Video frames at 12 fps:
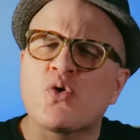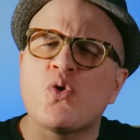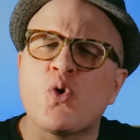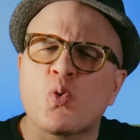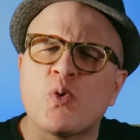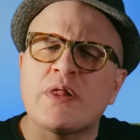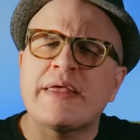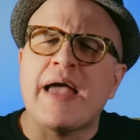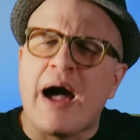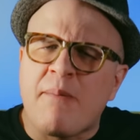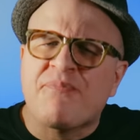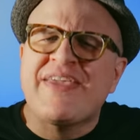Crue who really
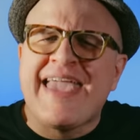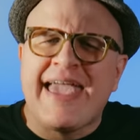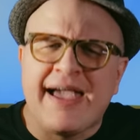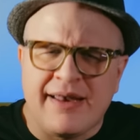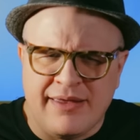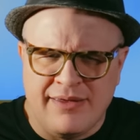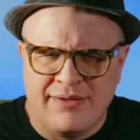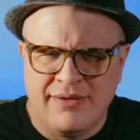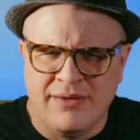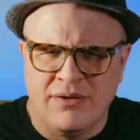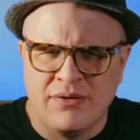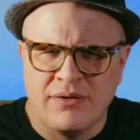upped the ante,
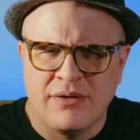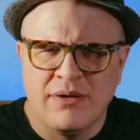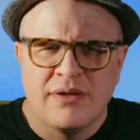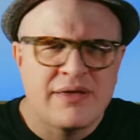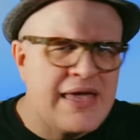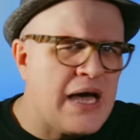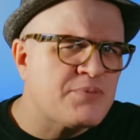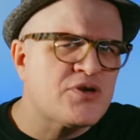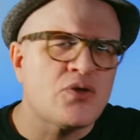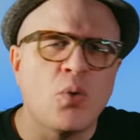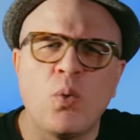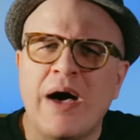you know,
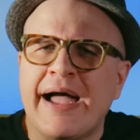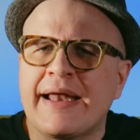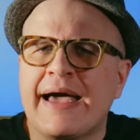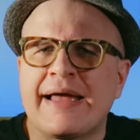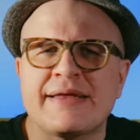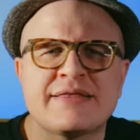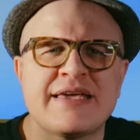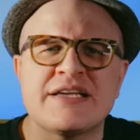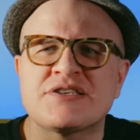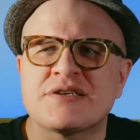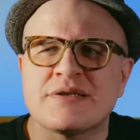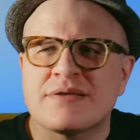captured the wide eyed
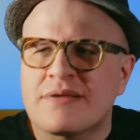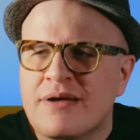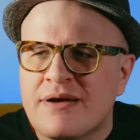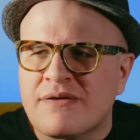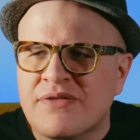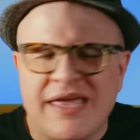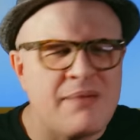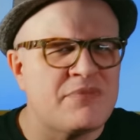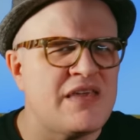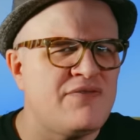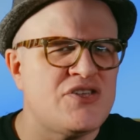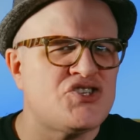attention of the
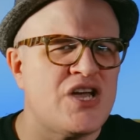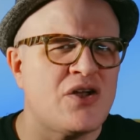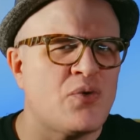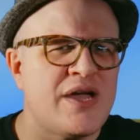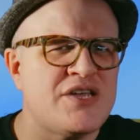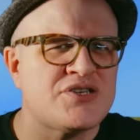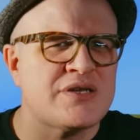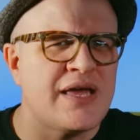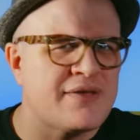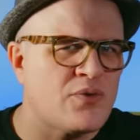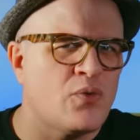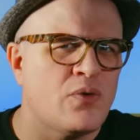MTV generation,
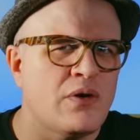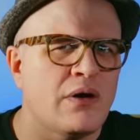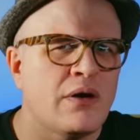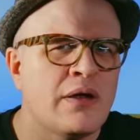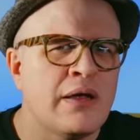as it were.